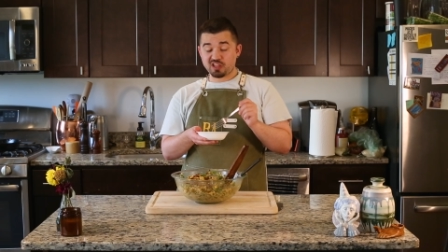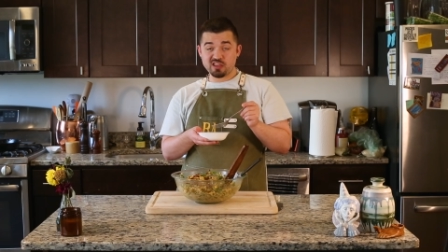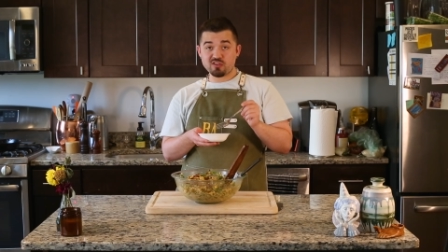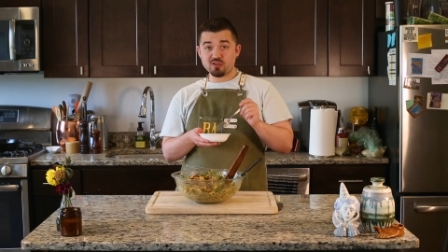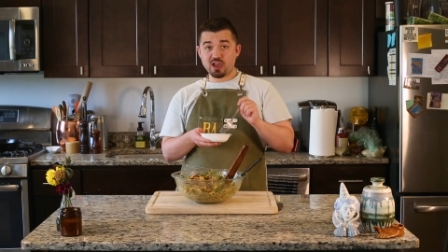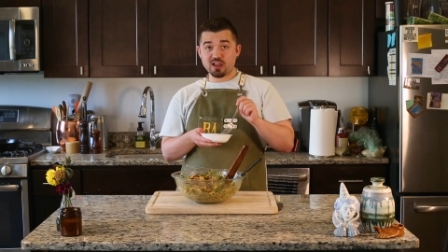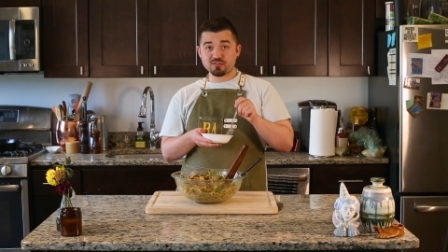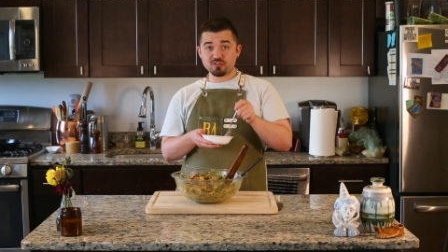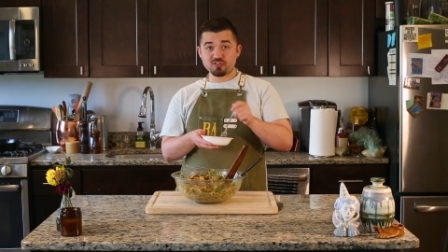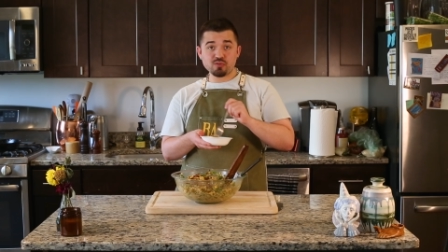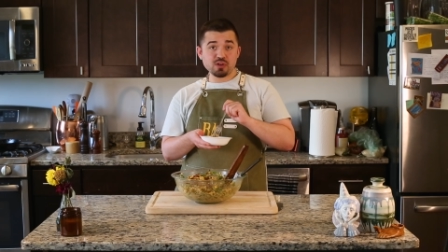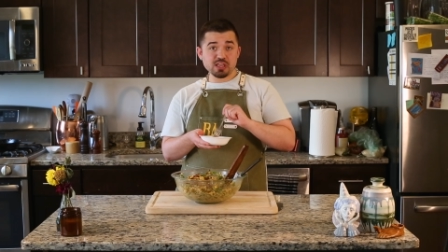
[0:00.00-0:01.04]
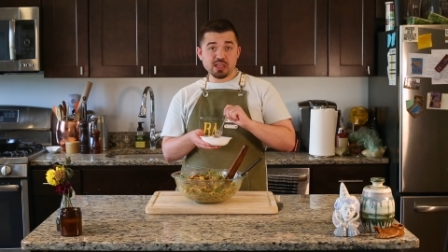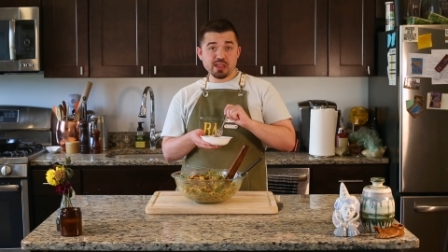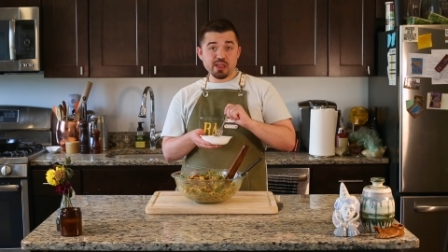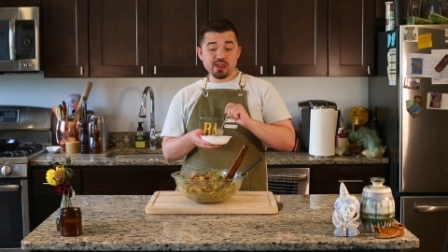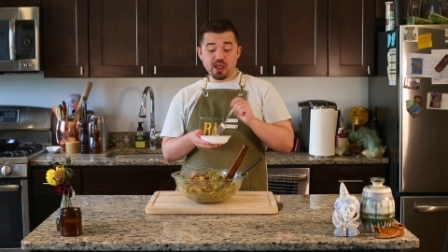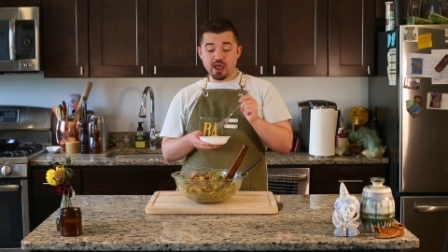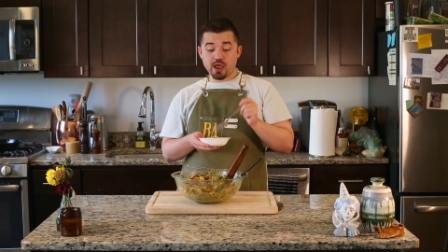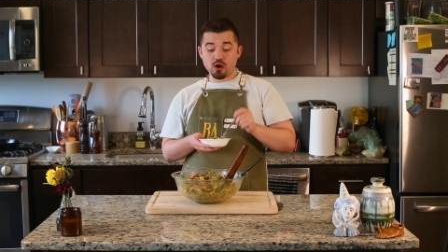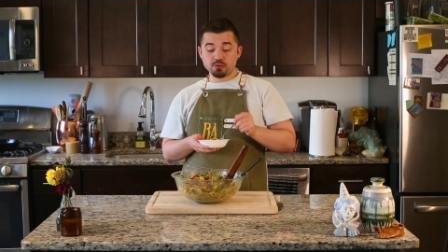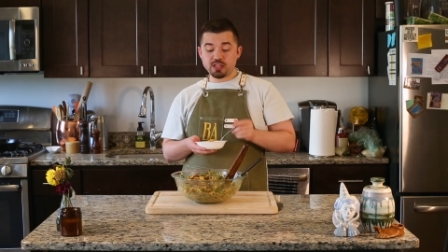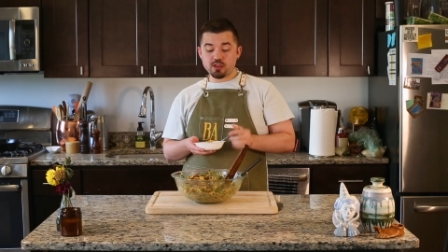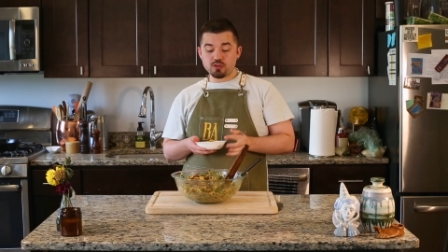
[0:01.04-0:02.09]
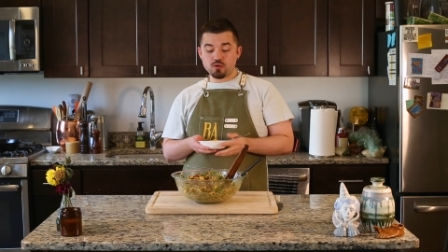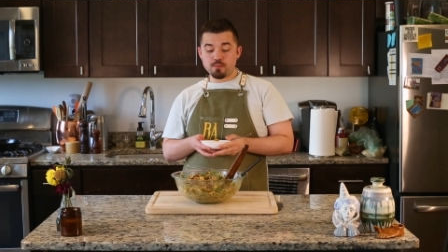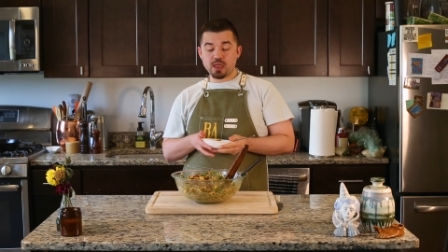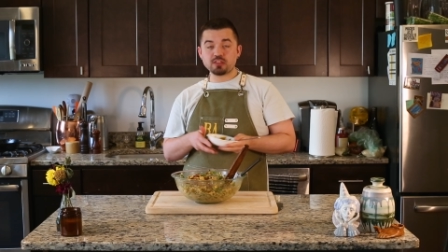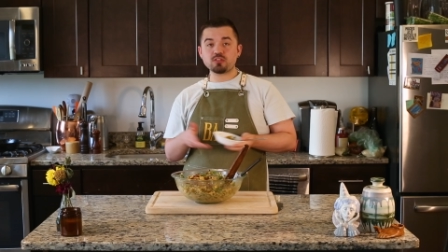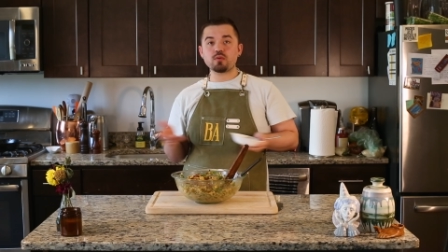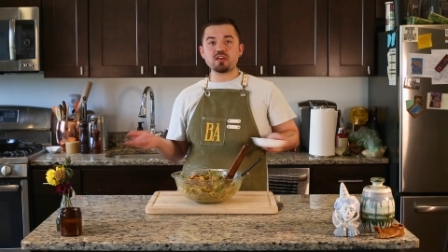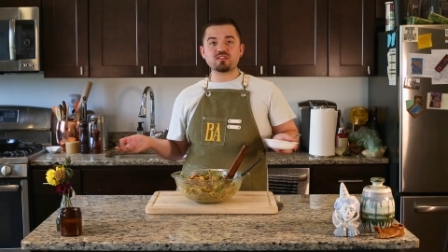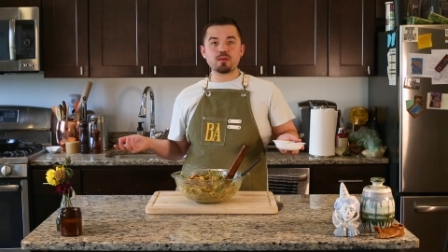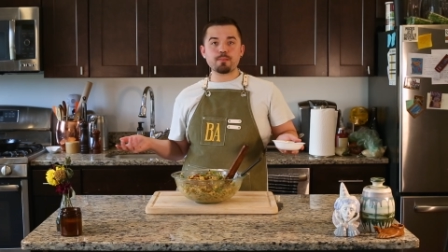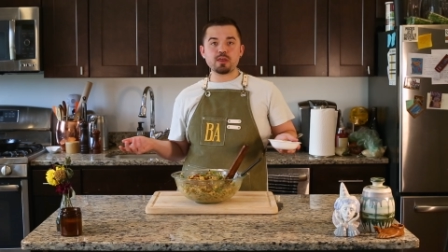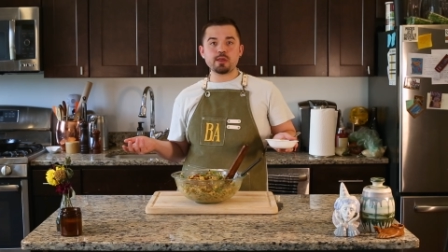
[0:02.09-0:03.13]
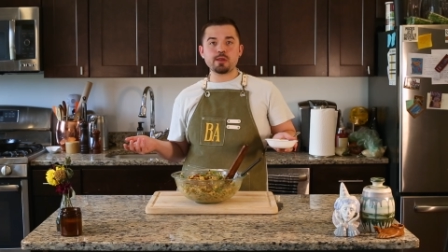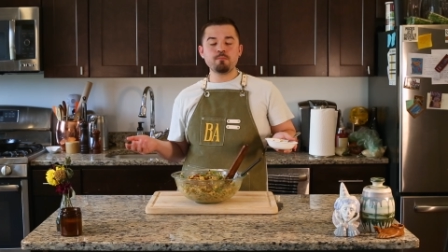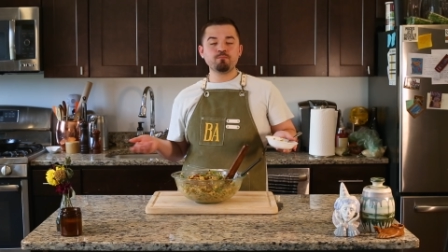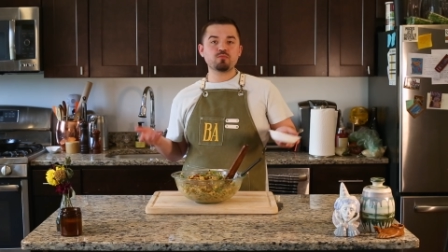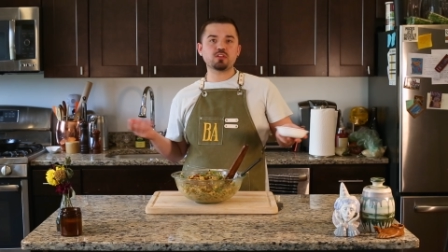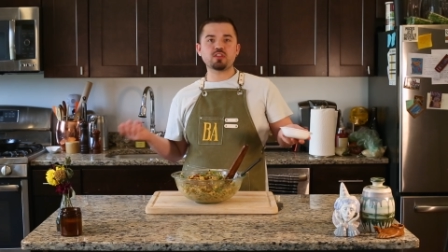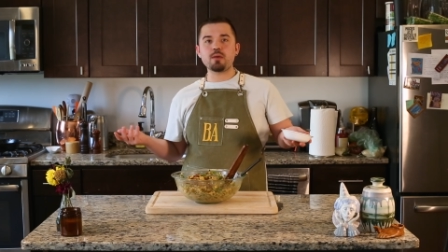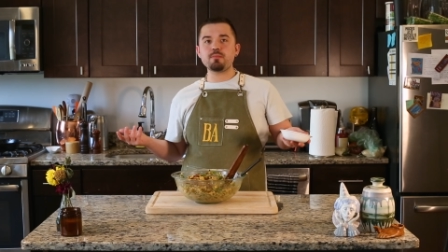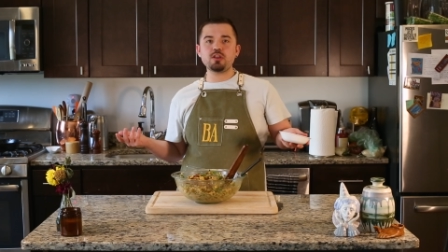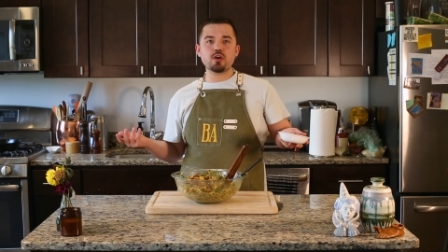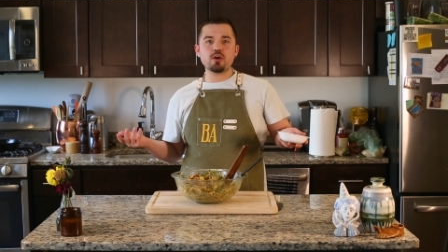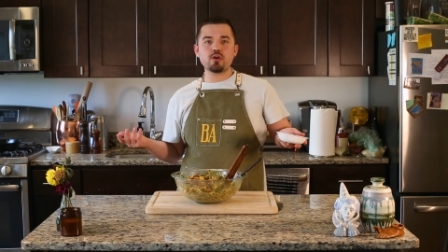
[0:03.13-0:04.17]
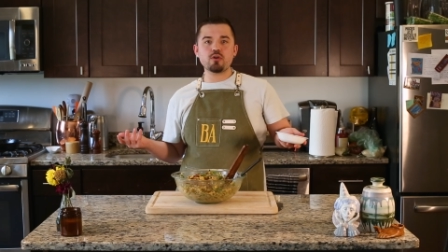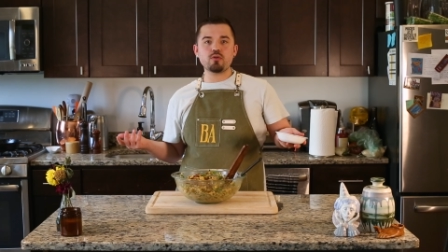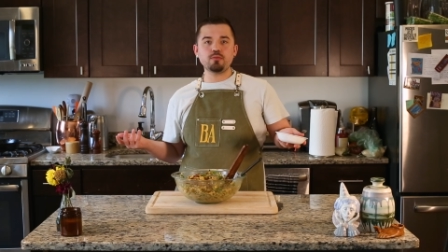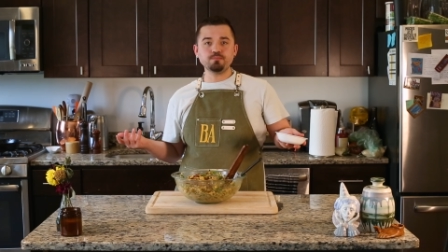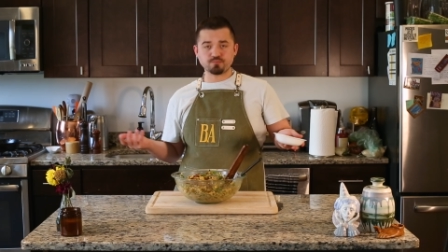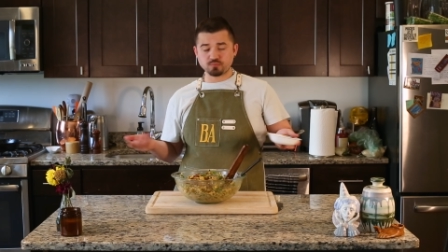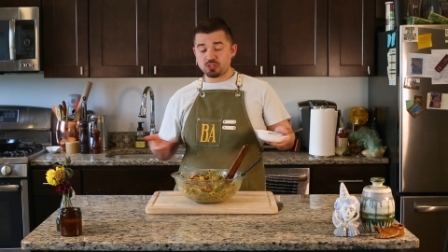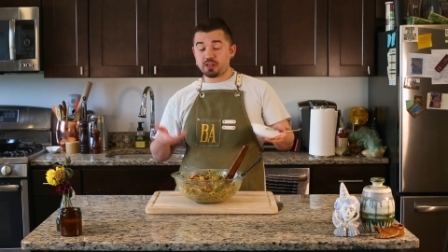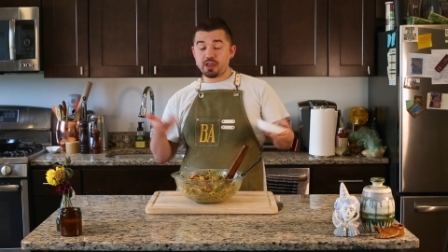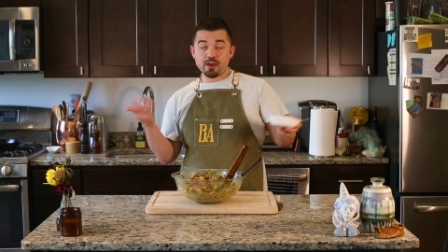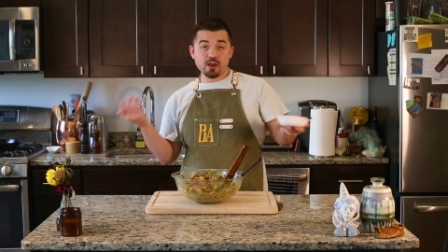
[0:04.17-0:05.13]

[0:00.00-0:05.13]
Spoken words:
Thank you guys for tuning in. I hope that you make the recipe. Let me know. Let